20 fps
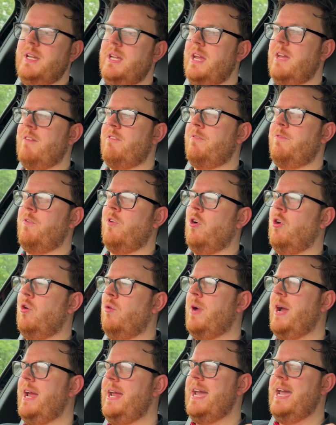You have a
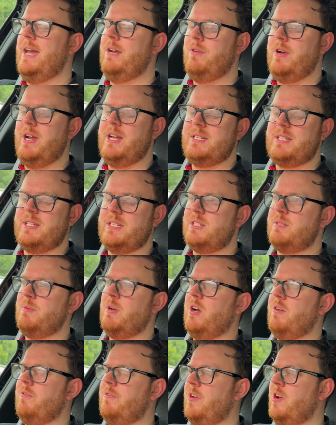4-way headrest, a
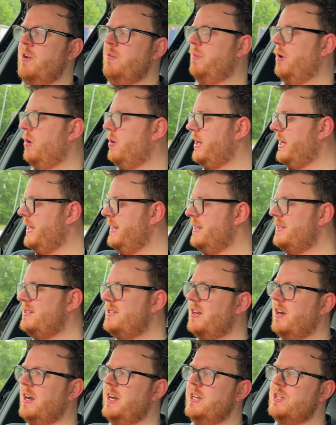smartphone pocket in the
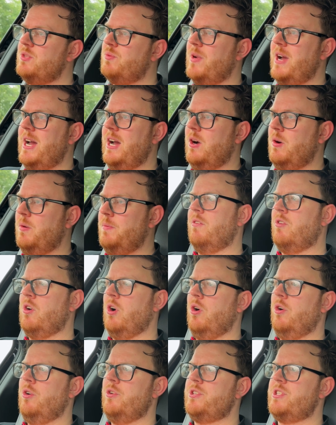side as well. Of
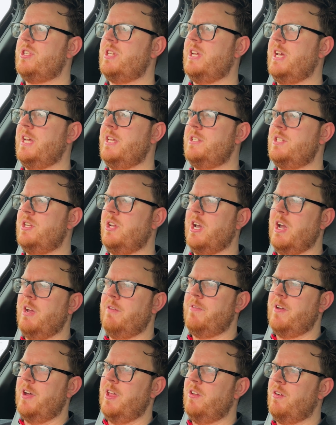course, as you go
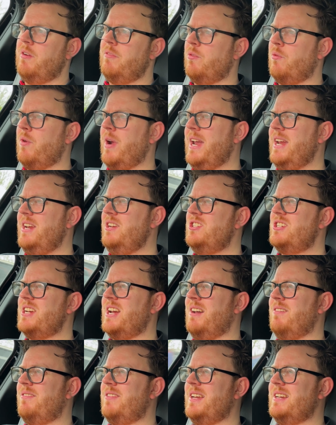further up the range, you
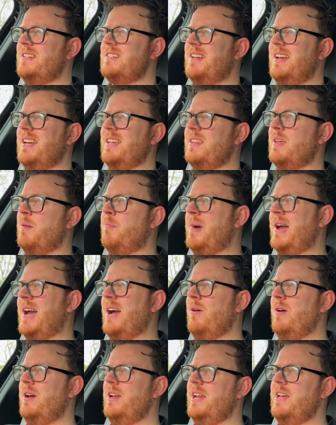have things like the
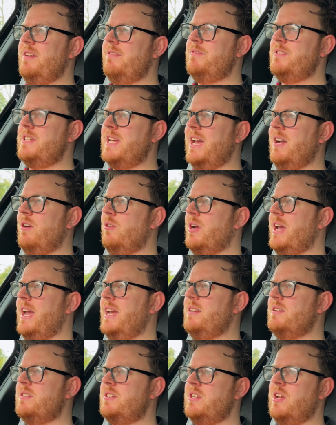power lift,
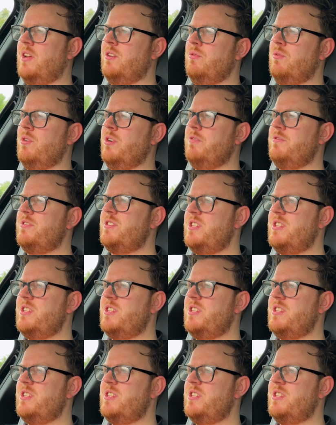tailgate, sunroof